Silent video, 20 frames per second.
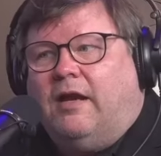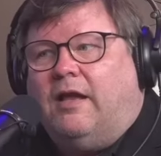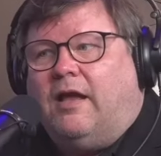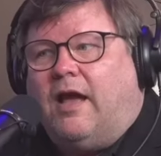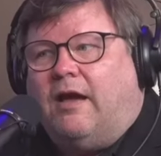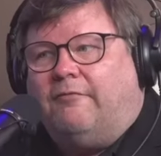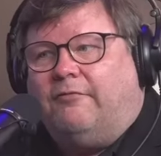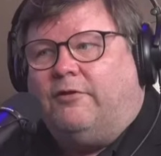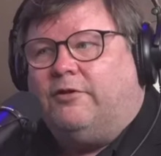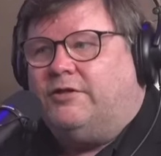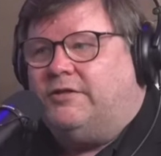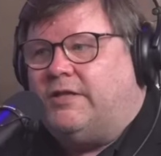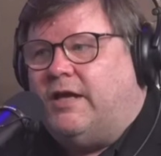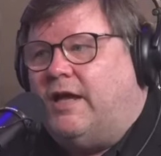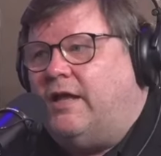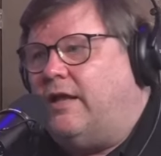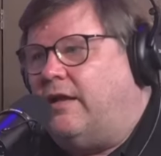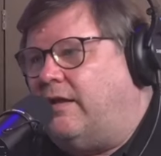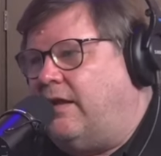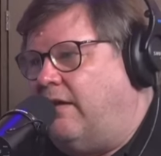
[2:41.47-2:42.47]
have to
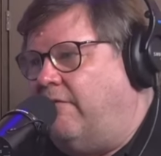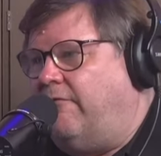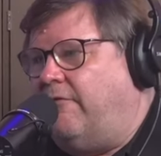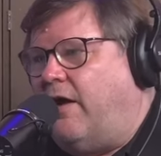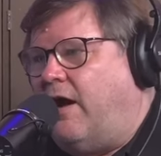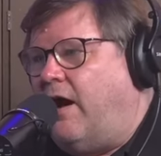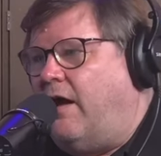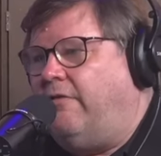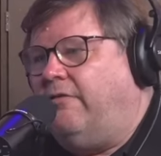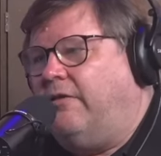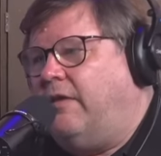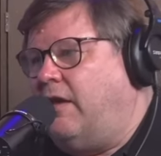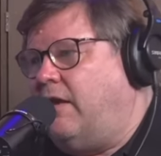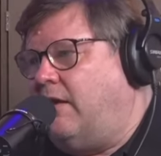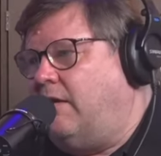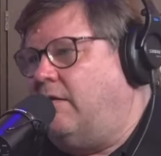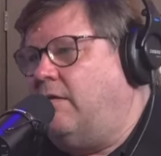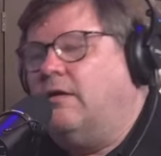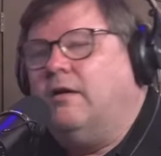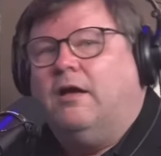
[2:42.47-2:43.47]
say that if I
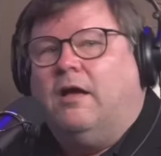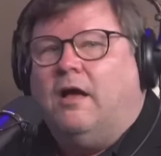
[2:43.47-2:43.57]
think